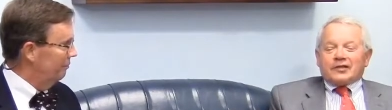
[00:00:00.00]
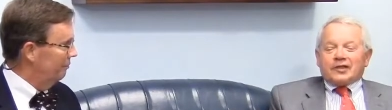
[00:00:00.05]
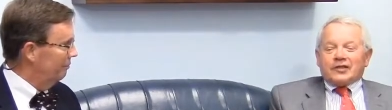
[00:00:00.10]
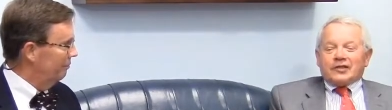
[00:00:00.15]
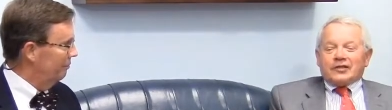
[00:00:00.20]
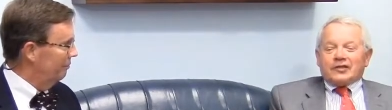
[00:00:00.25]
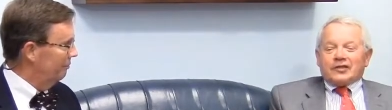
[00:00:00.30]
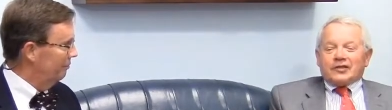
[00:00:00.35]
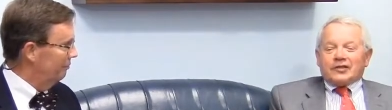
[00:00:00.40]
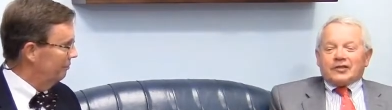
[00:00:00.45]

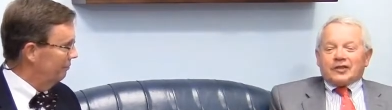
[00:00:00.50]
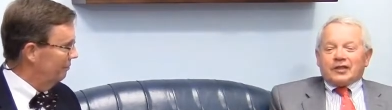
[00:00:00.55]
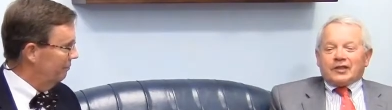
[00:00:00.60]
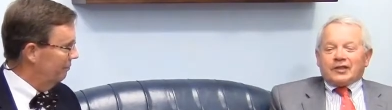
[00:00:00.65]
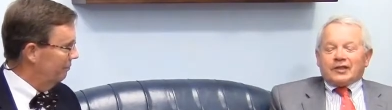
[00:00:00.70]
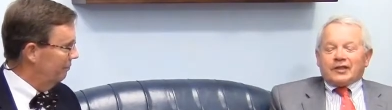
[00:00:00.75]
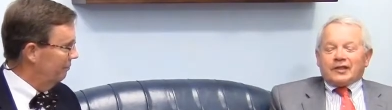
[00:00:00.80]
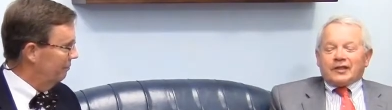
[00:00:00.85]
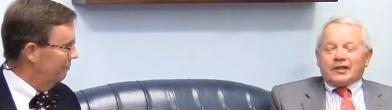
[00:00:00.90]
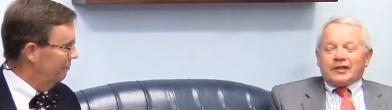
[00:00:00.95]
Speaker 1: Judge.
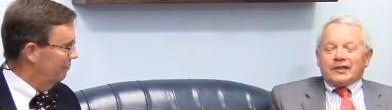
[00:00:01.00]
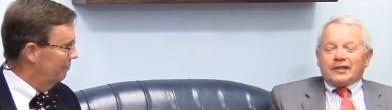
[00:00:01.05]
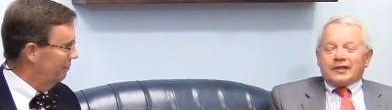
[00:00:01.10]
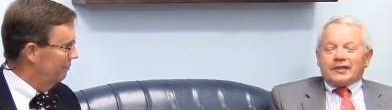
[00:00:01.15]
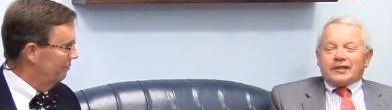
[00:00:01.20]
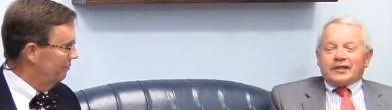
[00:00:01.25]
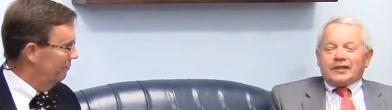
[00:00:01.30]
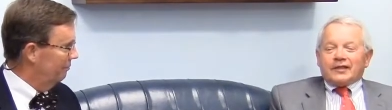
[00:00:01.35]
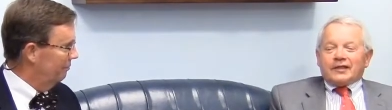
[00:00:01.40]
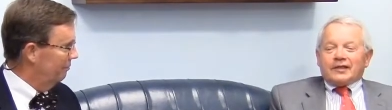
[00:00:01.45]

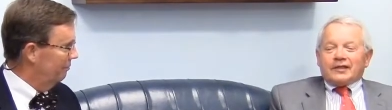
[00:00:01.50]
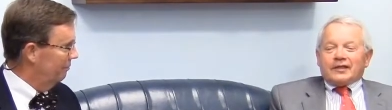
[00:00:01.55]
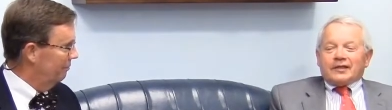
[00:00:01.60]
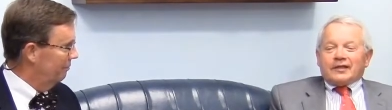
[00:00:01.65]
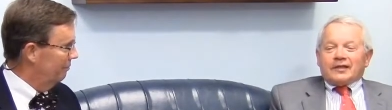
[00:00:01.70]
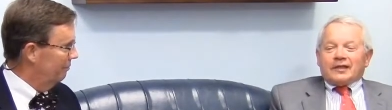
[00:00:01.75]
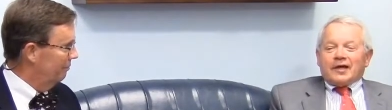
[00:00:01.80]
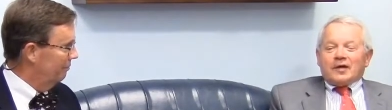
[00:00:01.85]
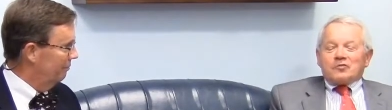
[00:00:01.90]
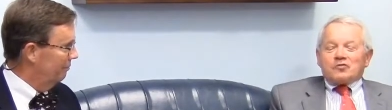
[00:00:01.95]

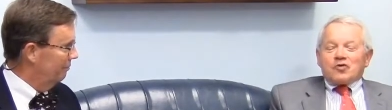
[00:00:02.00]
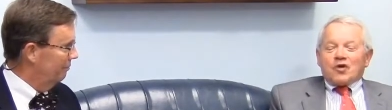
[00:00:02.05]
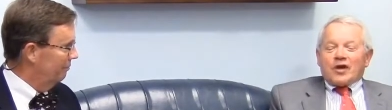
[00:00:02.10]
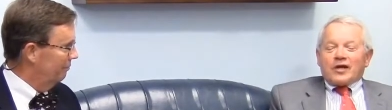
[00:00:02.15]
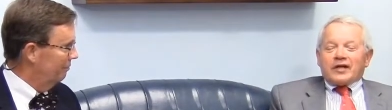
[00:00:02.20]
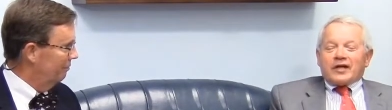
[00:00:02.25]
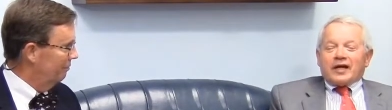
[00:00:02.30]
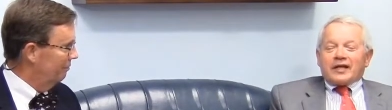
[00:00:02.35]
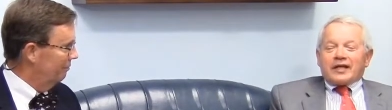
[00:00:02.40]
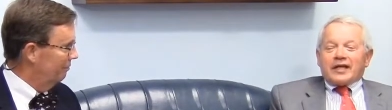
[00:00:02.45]
I'm
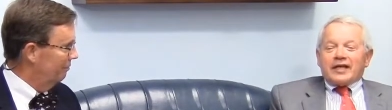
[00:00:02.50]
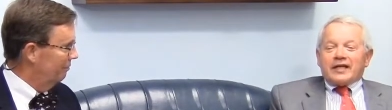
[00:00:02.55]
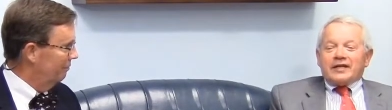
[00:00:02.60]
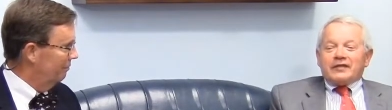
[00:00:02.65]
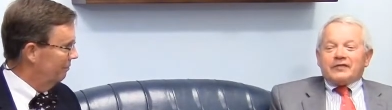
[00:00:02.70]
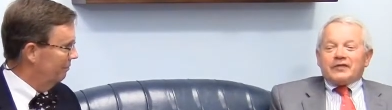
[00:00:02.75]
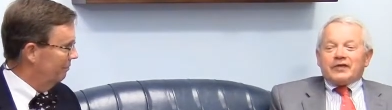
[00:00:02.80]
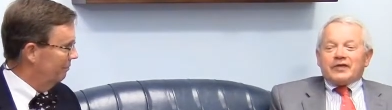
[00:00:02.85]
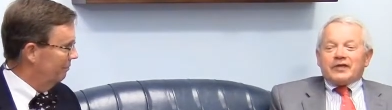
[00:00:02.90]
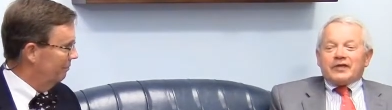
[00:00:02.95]
trying. I
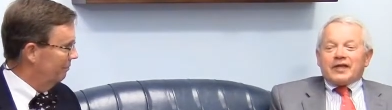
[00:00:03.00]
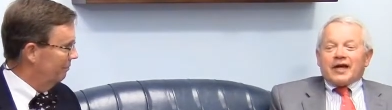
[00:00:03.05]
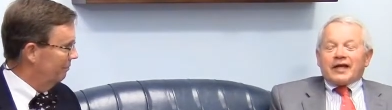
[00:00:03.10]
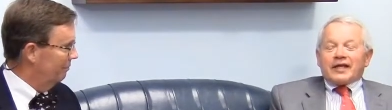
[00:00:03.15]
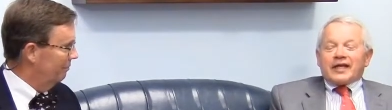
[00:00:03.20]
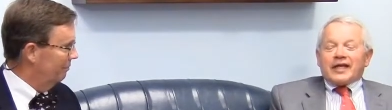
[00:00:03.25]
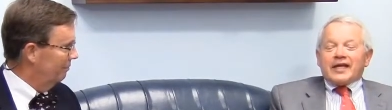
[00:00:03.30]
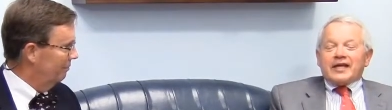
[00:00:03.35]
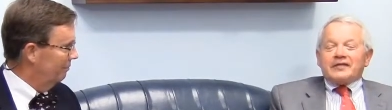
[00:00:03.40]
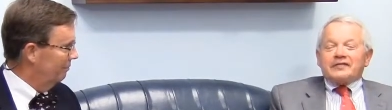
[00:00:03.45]
can't even.
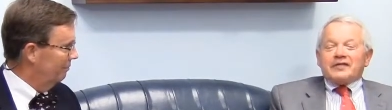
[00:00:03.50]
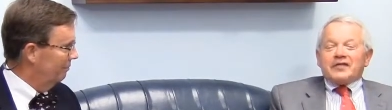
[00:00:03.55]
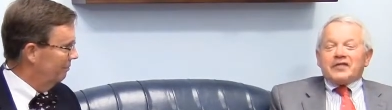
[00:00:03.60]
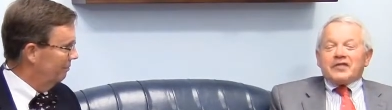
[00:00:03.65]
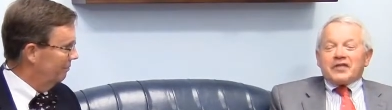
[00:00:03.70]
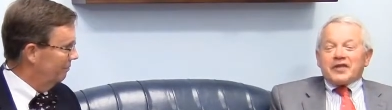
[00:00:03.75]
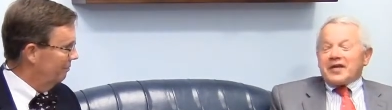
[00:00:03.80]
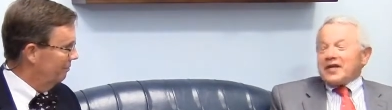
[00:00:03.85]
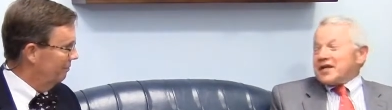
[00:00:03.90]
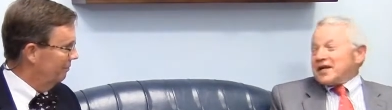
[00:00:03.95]
I can't
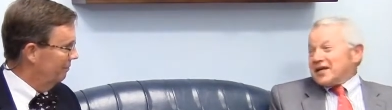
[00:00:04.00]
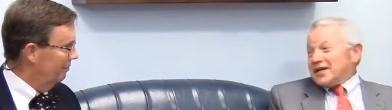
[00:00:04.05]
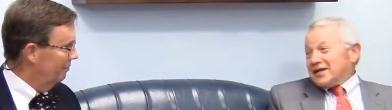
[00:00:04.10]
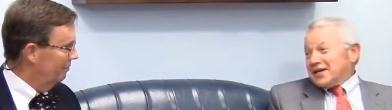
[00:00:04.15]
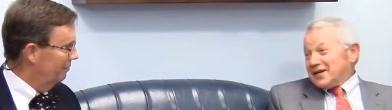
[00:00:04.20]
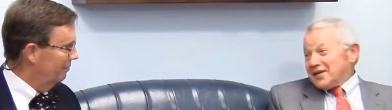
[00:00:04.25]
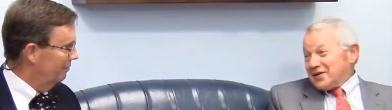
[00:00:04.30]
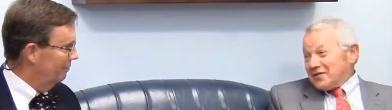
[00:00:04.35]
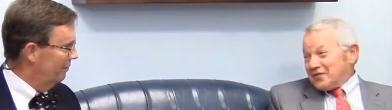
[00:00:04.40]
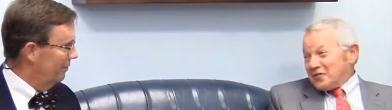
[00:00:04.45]
even think
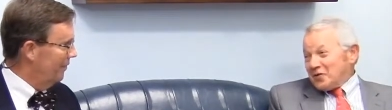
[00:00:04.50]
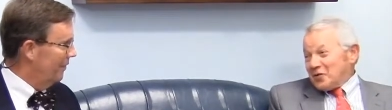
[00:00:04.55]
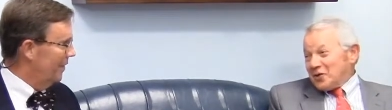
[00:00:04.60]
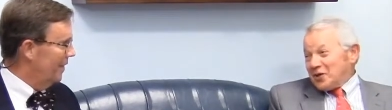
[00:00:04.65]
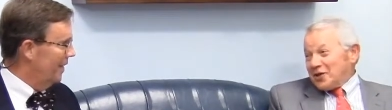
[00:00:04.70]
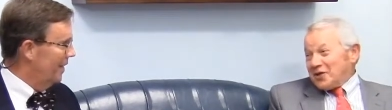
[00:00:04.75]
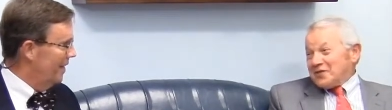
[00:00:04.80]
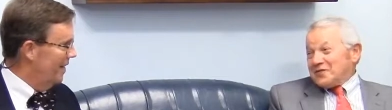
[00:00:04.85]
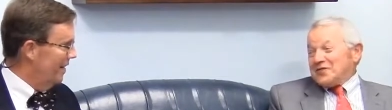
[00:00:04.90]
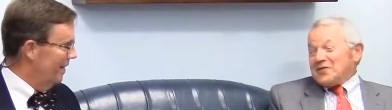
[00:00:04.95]
of
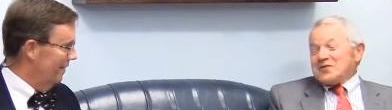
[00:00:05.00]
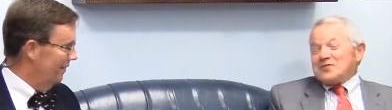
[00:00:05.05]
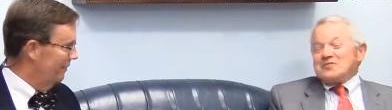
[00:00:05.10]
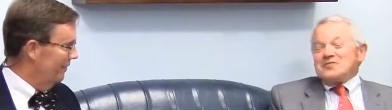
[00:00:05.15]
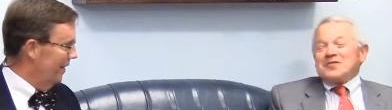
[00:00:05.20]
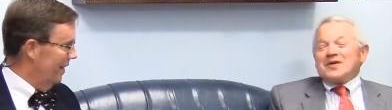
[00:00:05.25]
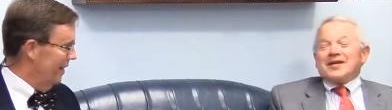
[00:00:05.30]
all of them.